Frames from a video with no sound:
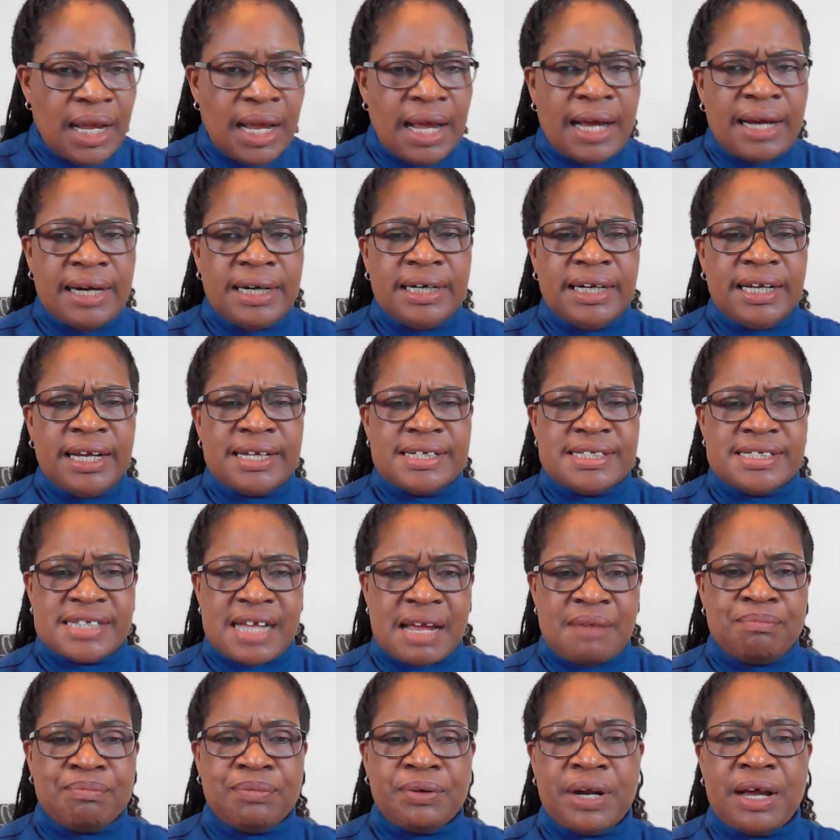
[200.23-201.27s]
And the
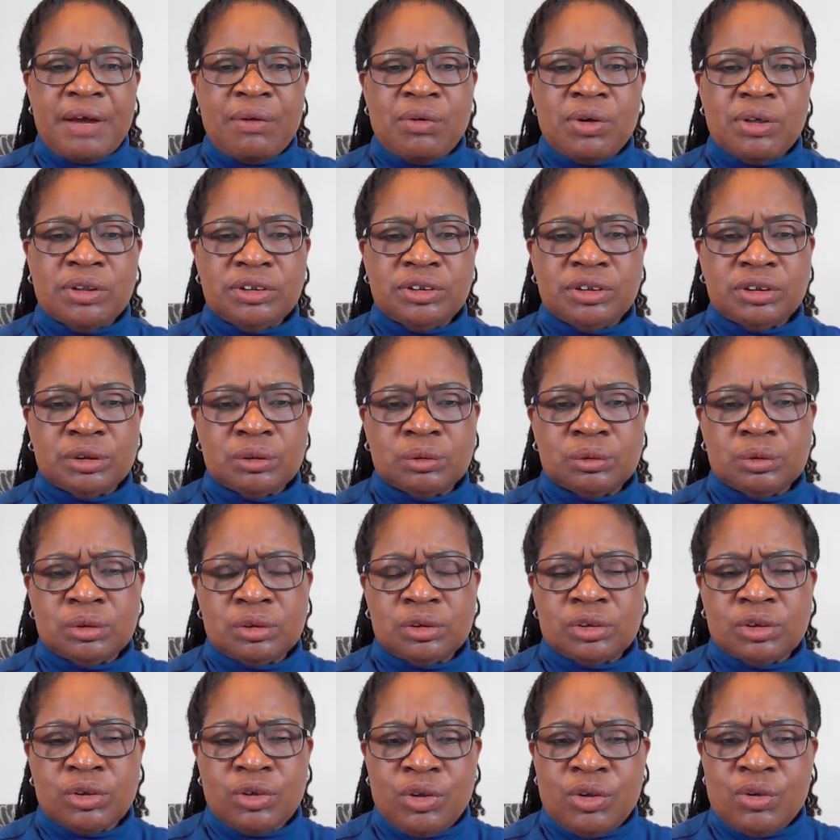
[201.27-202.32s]
example I want to
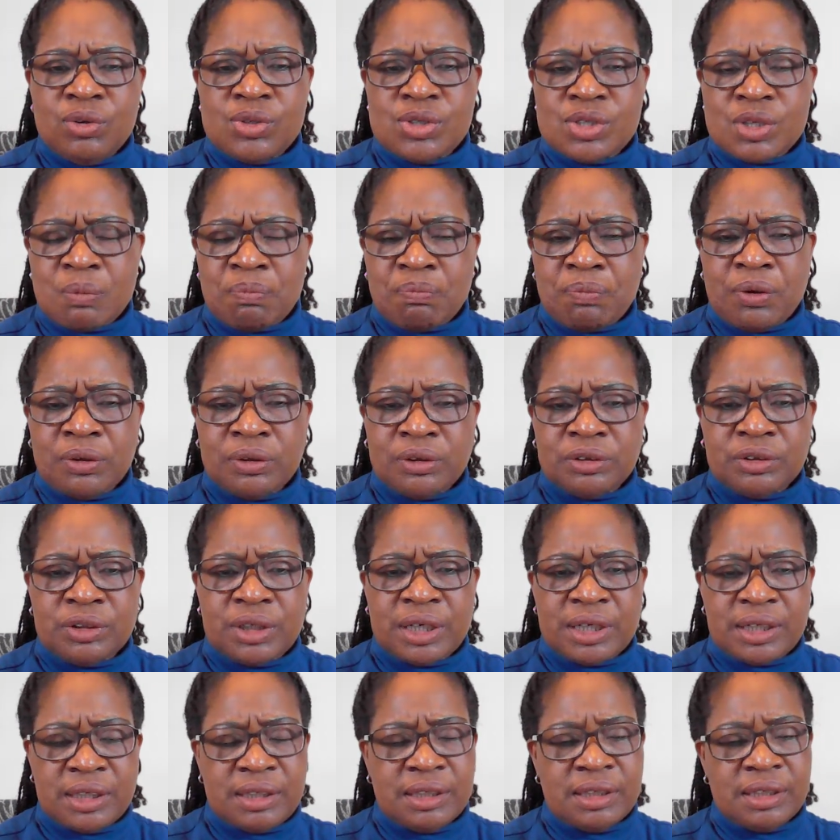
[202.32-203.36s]
use to
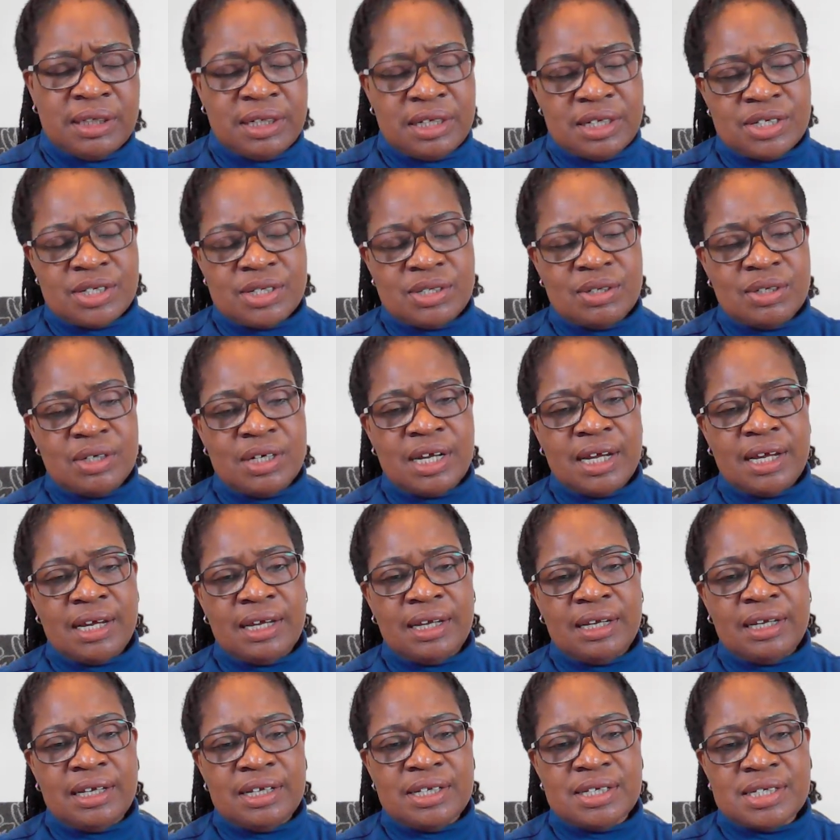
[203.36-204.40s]
portray this
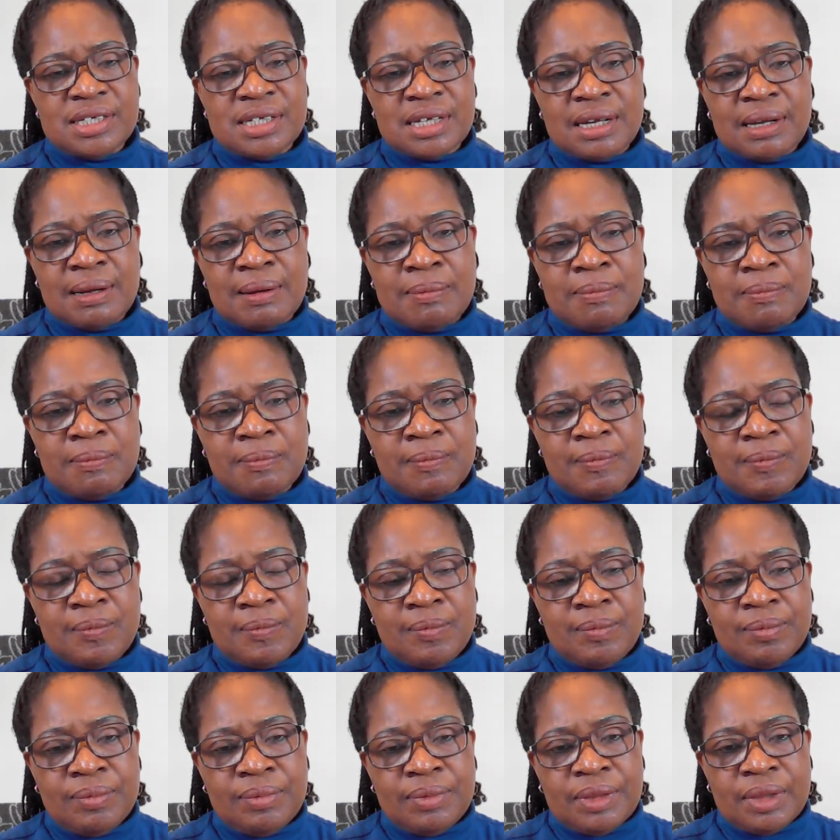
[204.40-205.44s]
today is
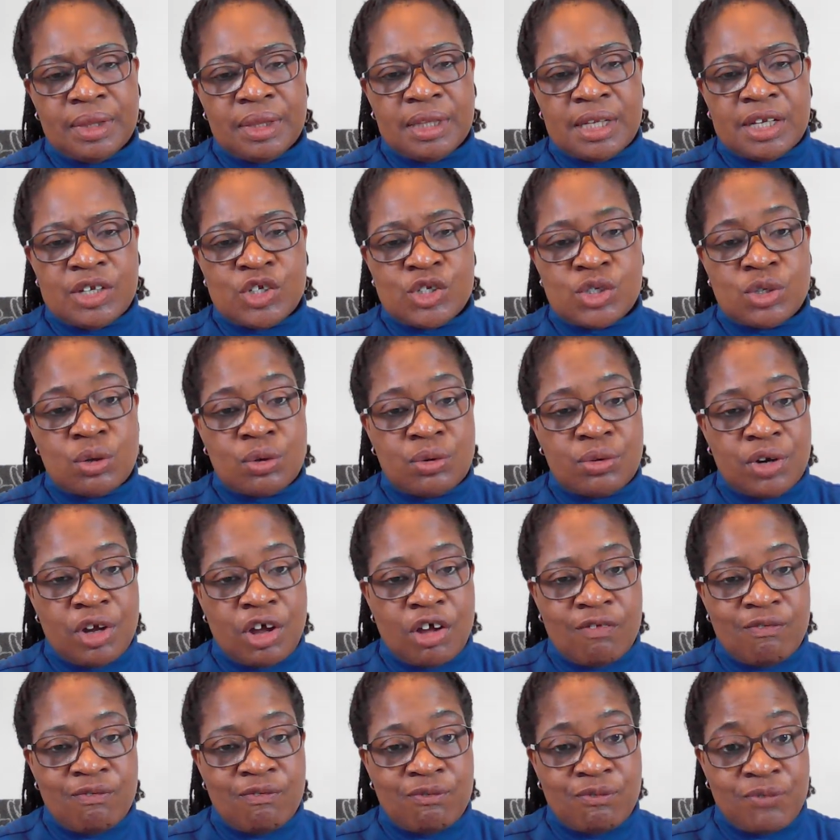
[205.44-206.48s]
the story
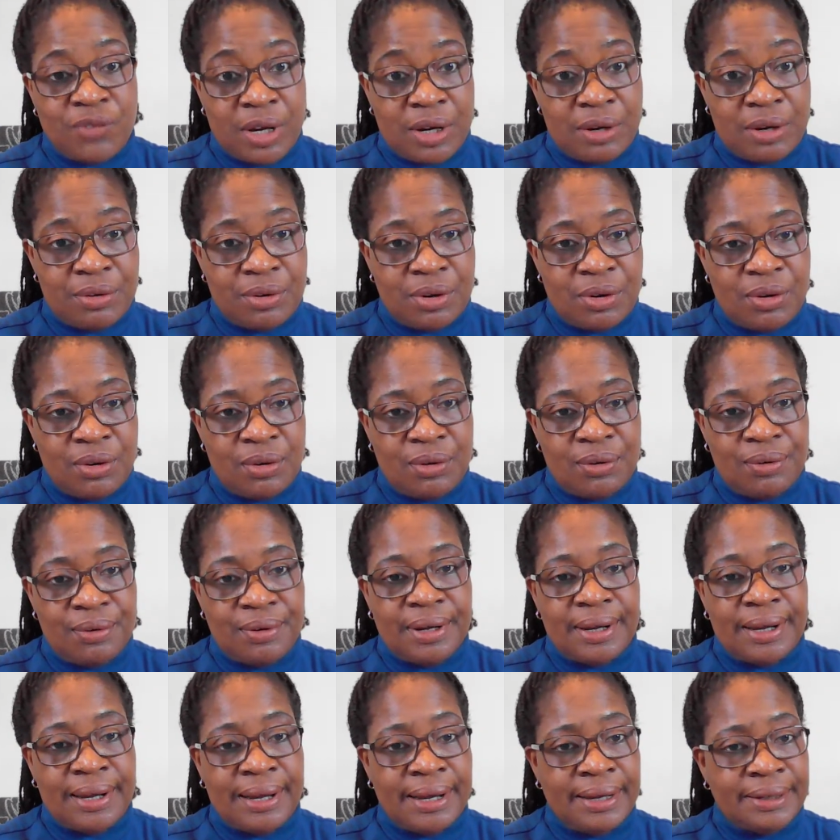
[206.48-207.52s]
of Pharaoh
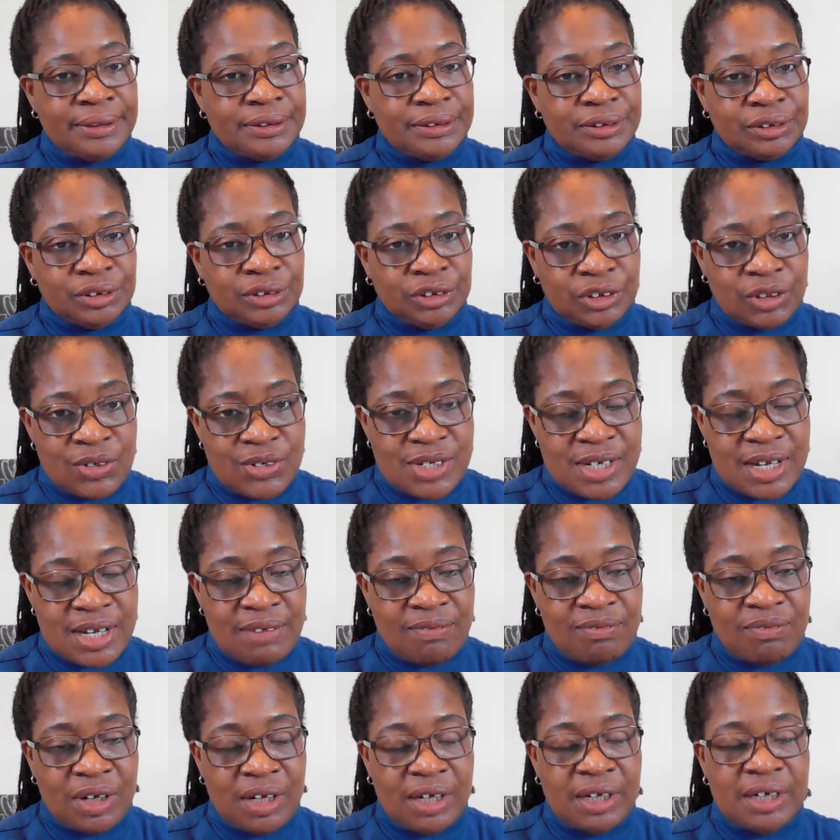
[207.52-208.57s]
and
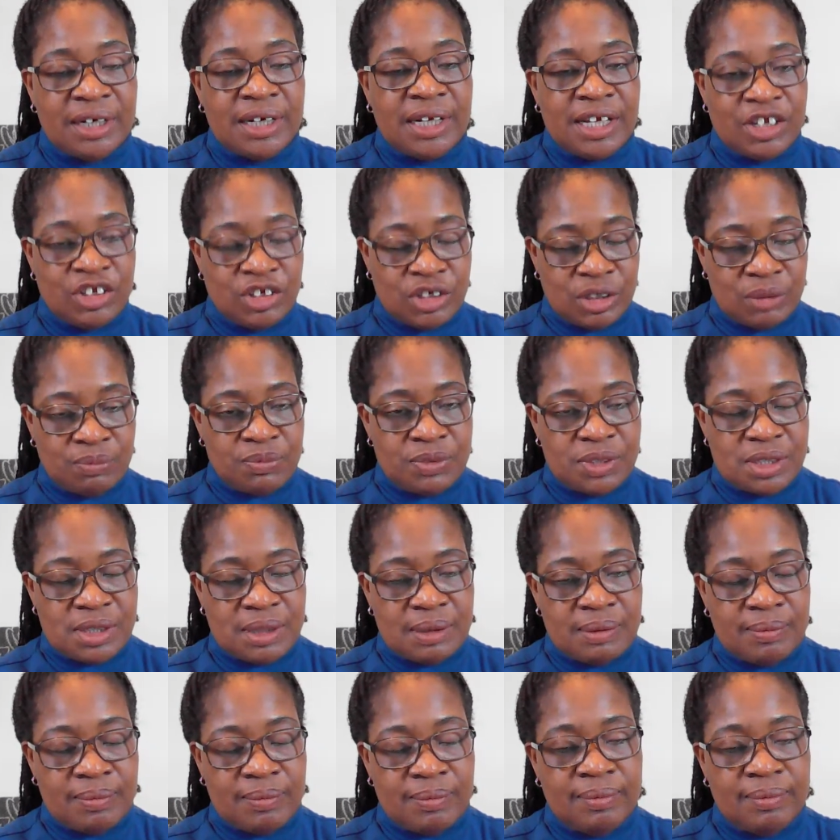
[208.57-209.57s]
Joseph in Egypt.